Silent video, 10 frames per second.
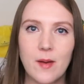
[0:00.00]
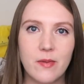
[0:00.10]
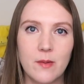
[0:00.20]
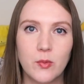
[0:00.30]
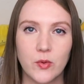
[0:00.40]

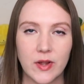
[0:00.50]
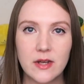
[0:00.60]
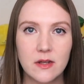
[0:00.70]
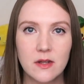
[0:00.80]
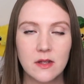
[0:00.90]
pom-pom
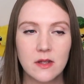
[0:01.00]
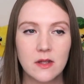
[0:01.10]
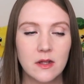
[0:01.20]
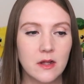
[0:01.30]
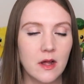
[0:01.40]
purin?
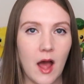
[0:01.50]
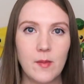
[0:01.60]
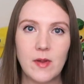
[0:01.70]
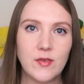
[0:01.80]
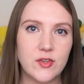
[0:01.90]

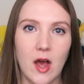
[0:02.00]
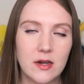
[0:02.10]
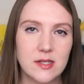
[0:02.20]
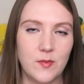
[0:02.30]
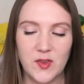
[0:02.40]
I'm gonna have to talk
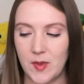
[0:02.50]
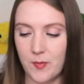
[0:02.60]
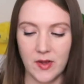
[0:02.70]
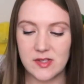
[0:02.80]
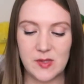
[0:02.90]
to some of these
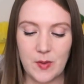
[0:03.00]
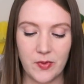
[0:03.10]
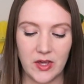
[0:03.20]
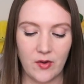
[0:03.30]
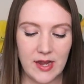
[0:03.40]
people because these
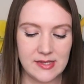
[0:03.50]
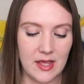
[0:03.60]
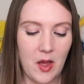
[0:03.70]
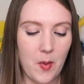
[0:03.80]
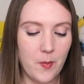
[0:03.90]
people are
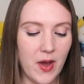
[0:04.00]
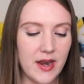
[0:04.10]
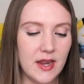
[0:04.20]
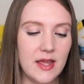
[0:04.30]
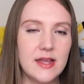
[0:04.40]
crazy.
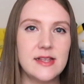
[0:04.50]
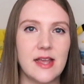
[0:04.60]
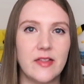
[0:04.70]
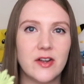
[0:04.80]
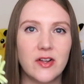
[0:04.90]
But it is
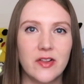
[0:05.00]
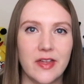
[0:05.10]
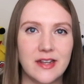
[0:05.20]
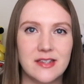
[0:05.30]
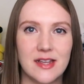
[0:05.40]
a little
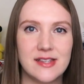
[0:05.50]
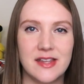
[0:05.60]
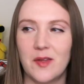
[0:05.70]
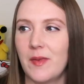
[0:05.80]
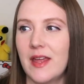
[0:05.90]
like
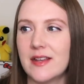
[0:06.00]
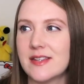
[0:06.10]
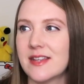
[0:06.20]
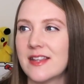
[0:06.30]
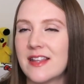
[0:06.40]
dusting
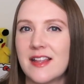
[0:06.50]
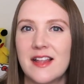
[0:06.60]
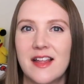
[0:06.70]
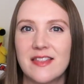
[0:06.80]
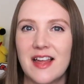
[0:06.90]
mitt.
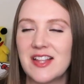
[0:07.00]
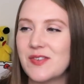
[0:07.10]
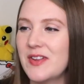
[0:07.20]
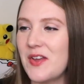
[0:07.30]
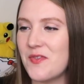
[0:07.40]
That's
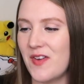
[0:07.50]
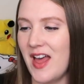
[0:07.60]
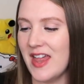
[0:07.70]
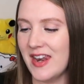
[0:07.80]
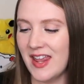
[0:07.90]
really
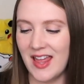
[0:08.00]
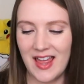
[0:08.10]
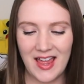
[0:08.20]
fun.